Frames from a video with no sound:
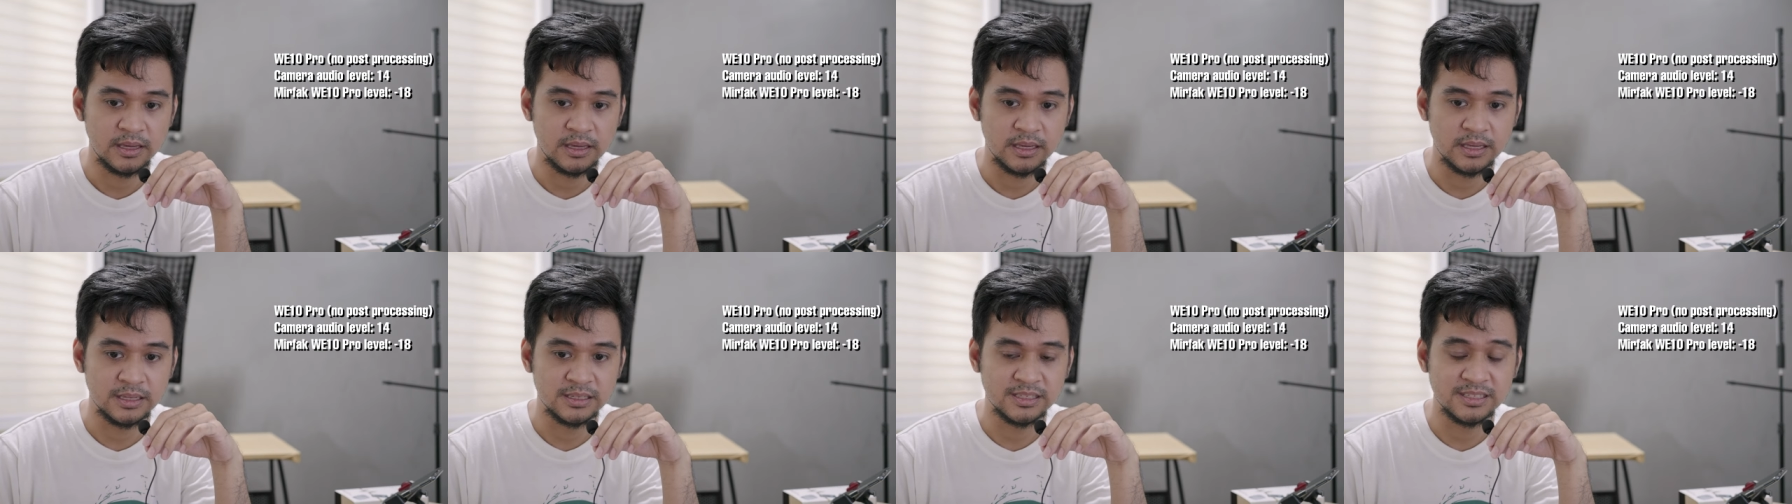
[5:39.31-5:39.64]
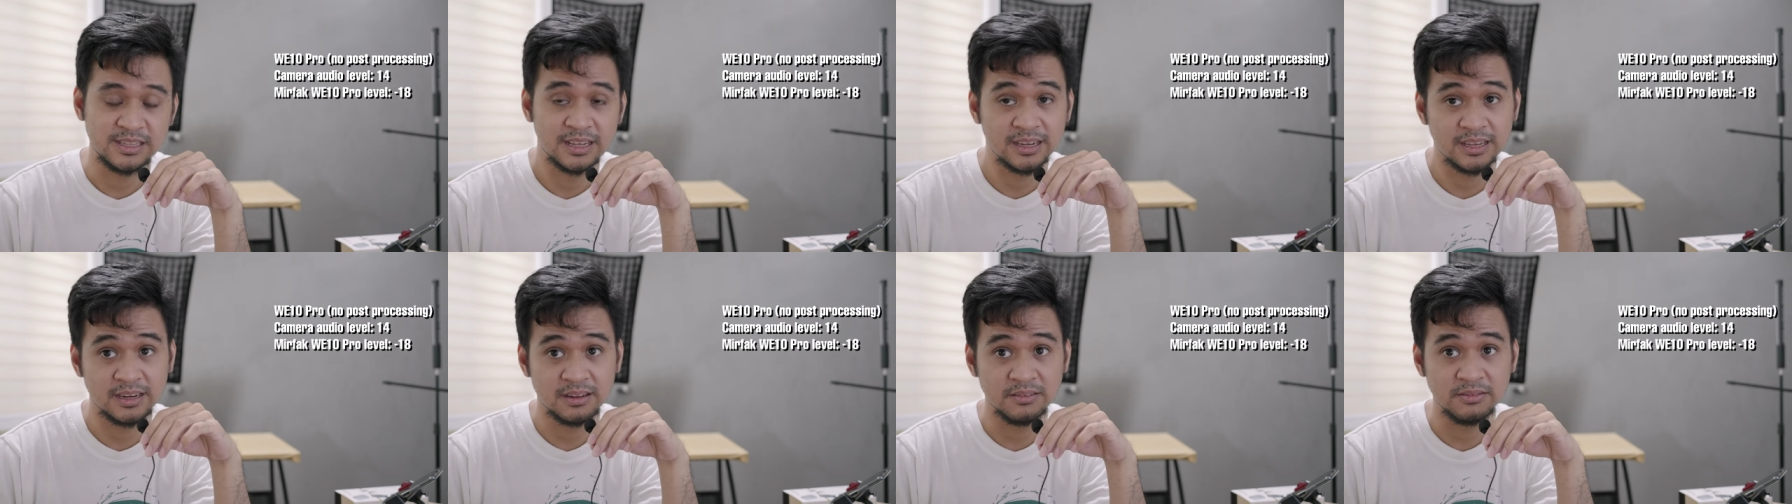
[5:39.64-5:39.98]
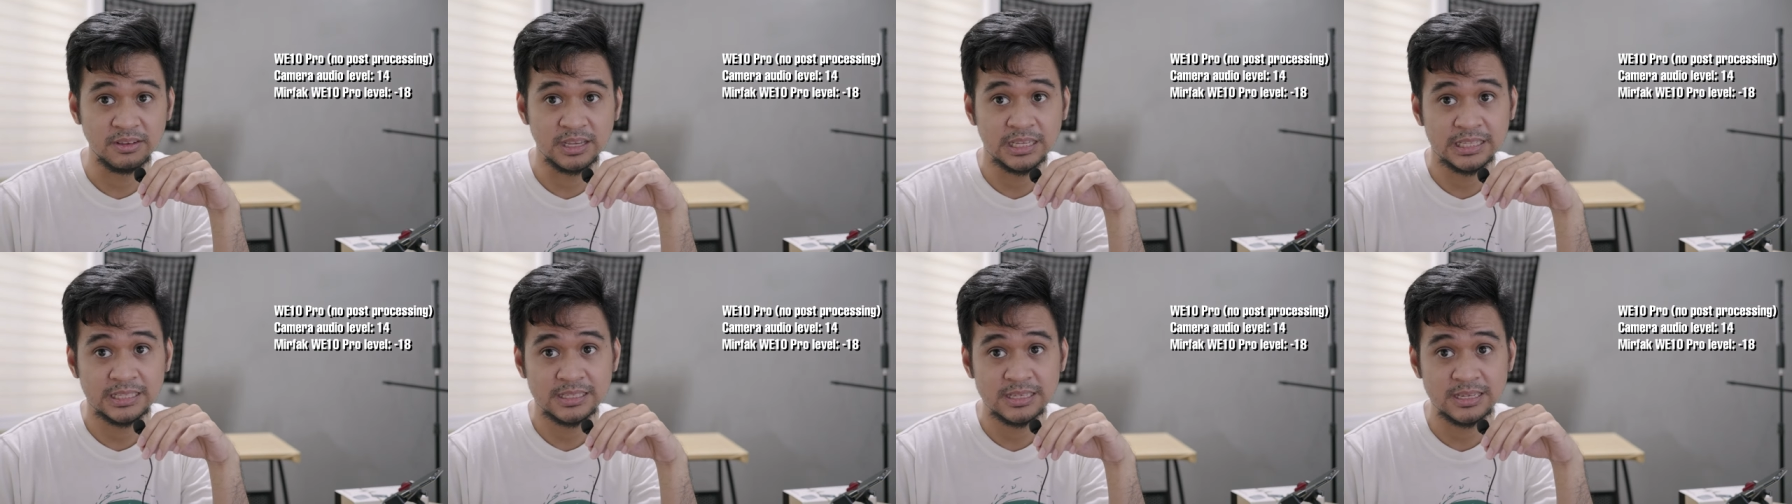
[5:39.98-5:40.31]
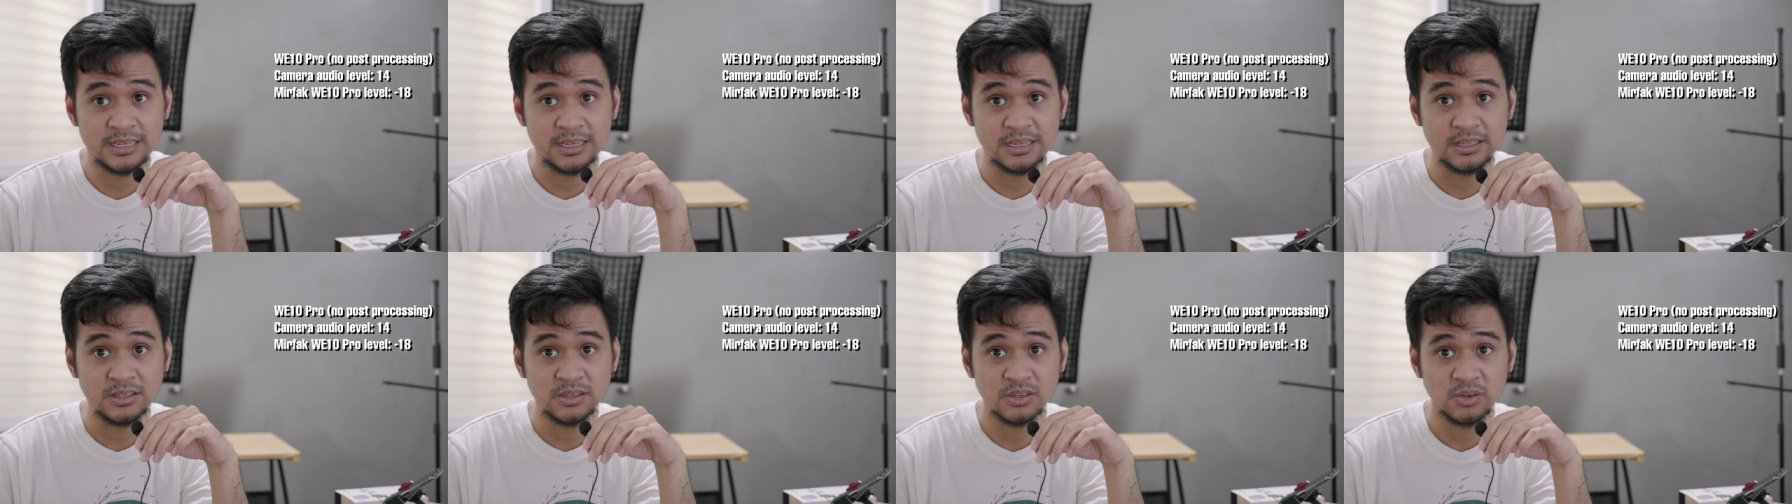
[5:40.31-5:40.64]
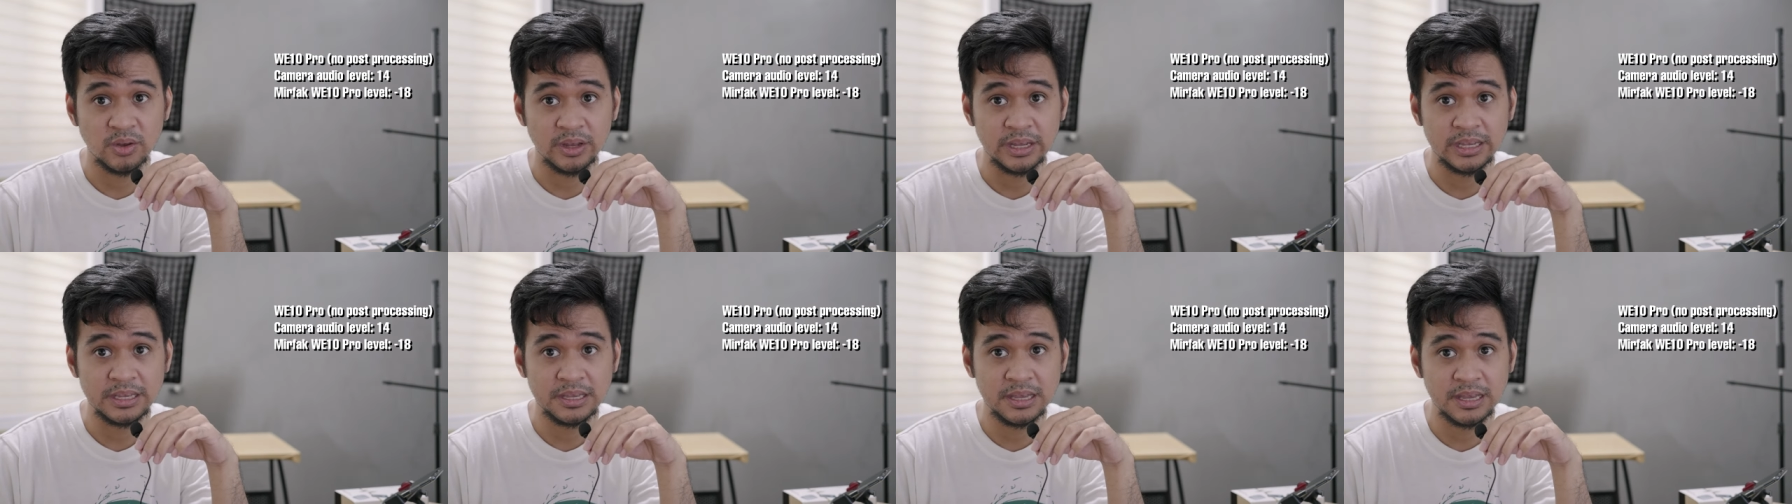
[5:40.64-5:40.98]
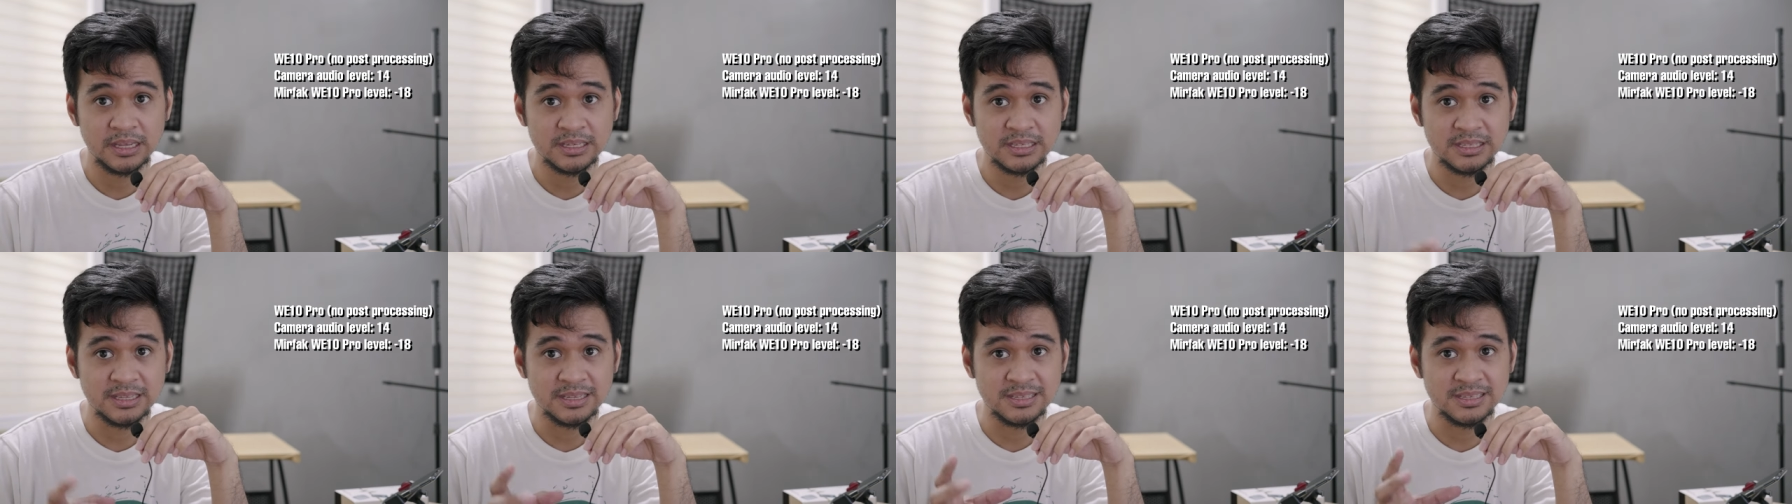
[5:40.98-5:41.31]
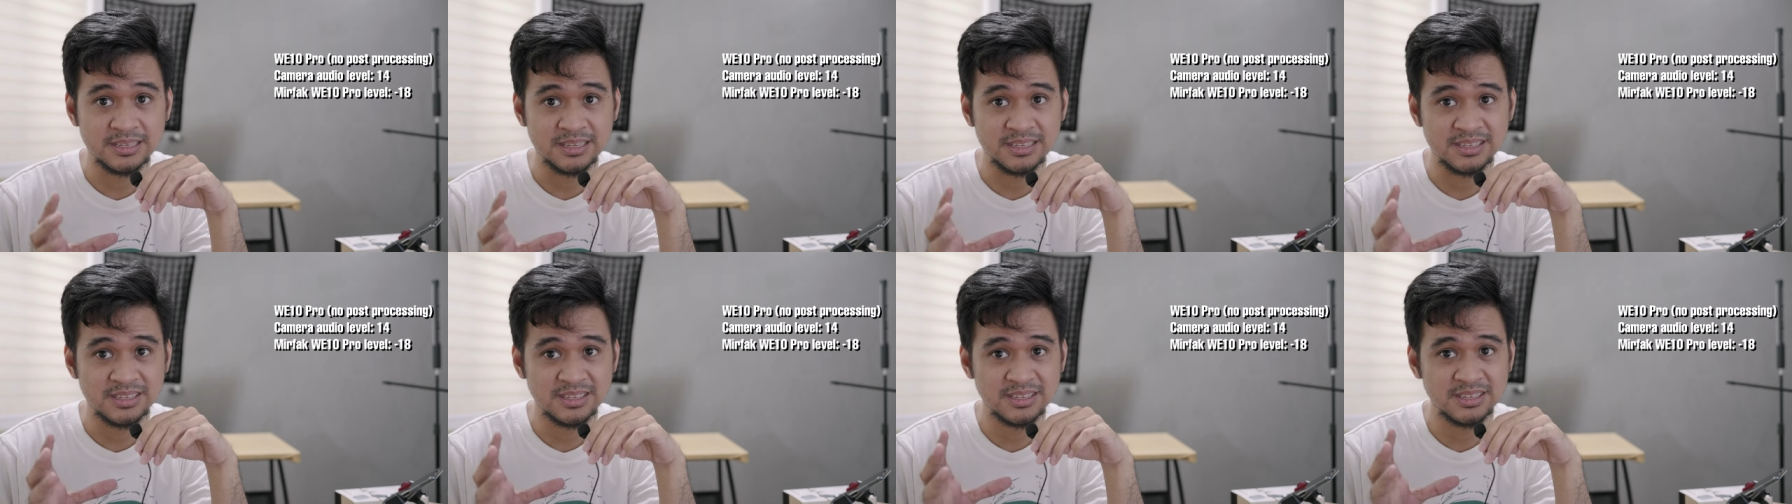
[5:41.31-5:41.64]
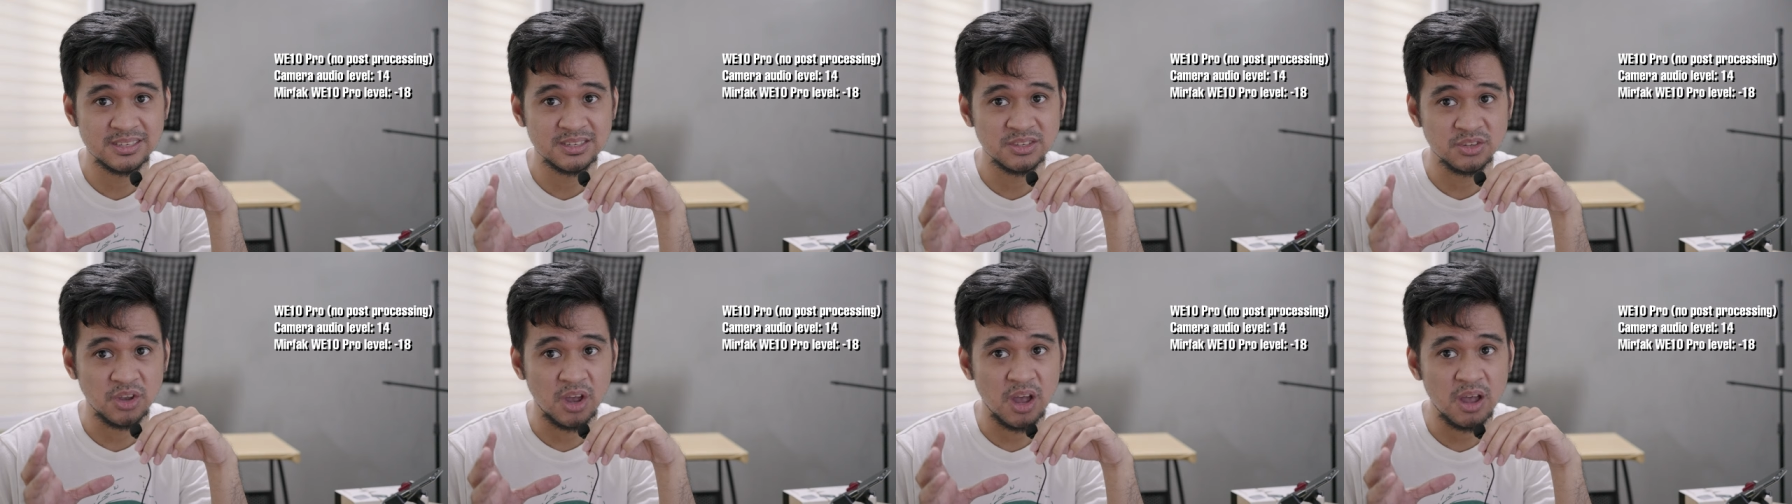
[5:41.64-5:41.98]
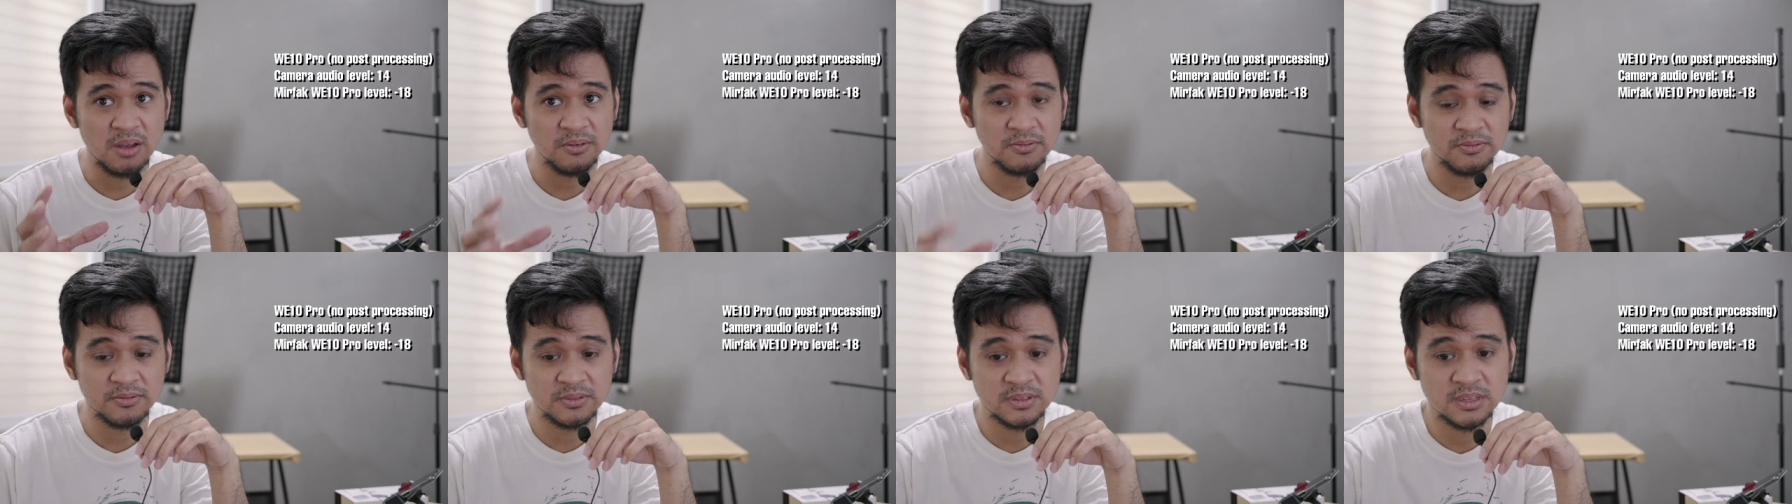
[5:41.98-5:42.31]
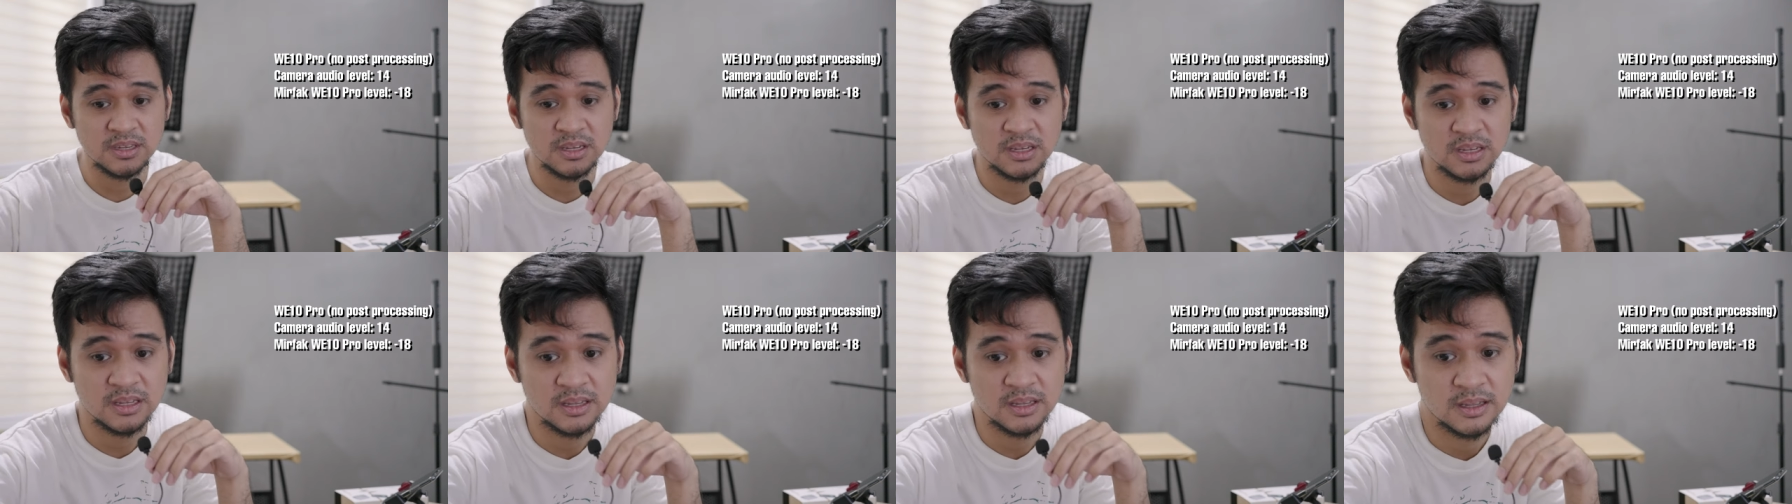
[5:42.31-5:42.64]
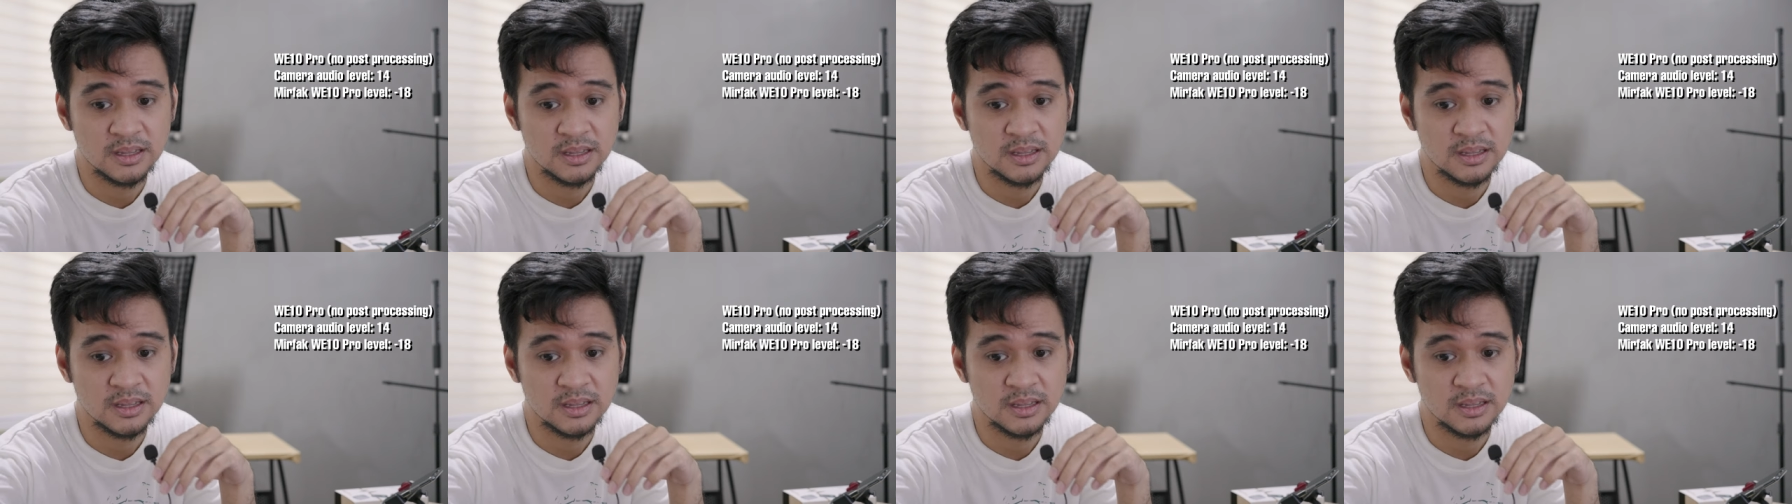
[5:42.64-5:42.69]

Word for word: is -18, so I guess this is soft.